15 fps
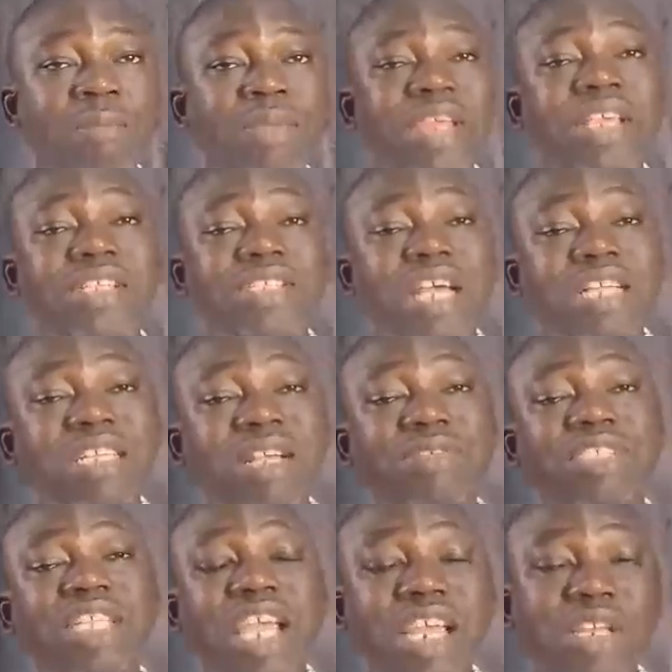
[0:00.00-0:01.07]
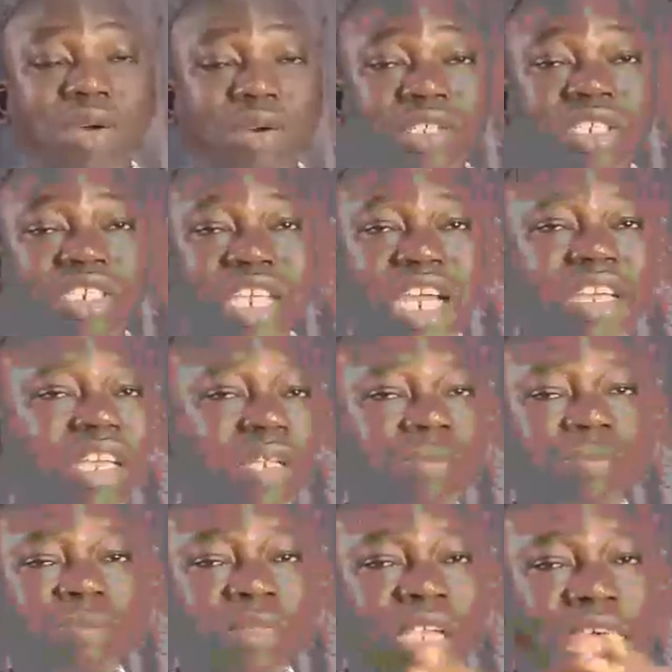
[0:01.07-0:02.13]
Please, as I've said on this channel,